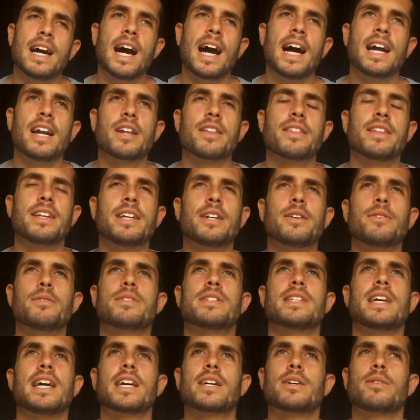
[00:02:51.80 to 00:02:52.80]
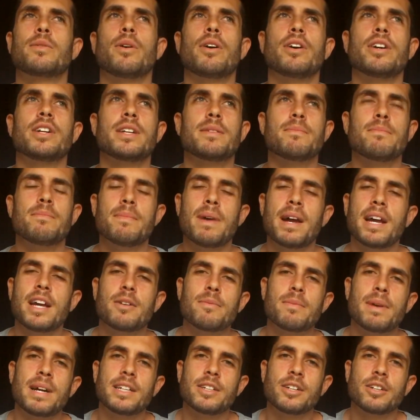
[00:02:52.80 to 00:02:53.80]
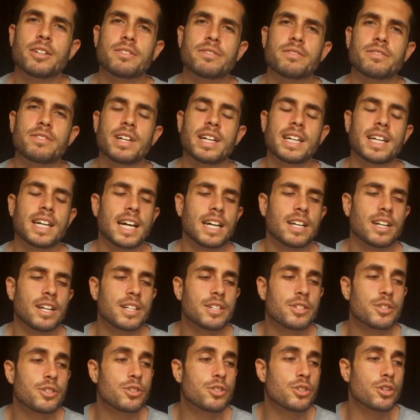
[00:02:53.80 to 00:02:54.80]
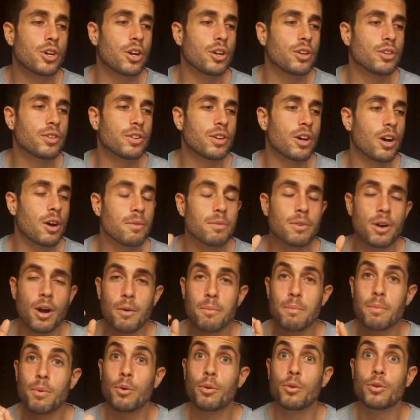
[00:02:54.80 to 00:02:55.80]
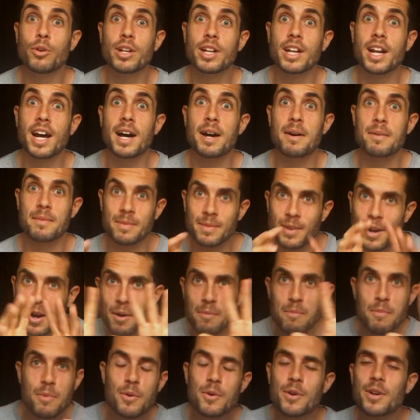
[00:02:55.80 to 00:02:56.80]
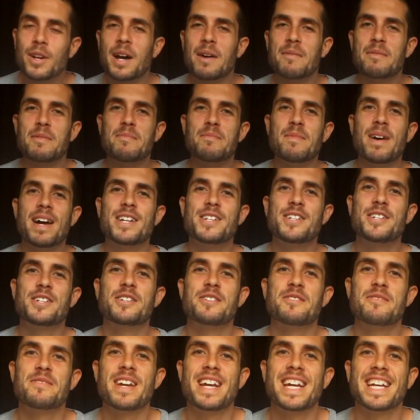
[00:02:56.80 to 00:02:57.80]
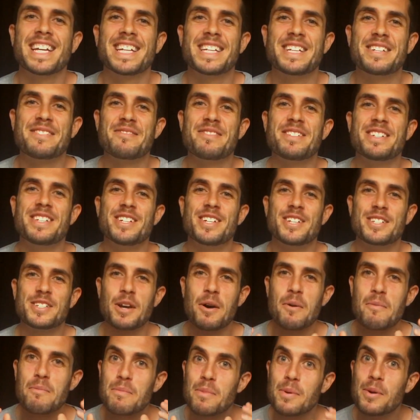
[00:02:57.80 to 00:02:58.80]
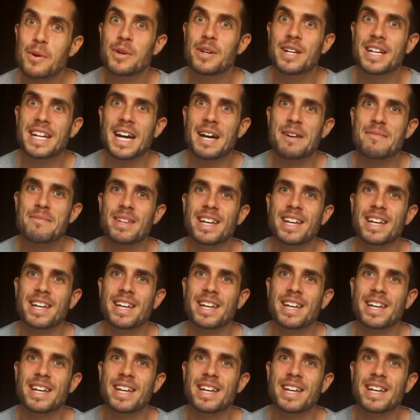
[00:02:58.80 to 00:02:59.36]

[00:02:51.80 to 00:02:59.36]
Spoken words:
And I think it was that quote, you may or may not have read it, and I'll put it up. The magic of editing videos. I'll put it up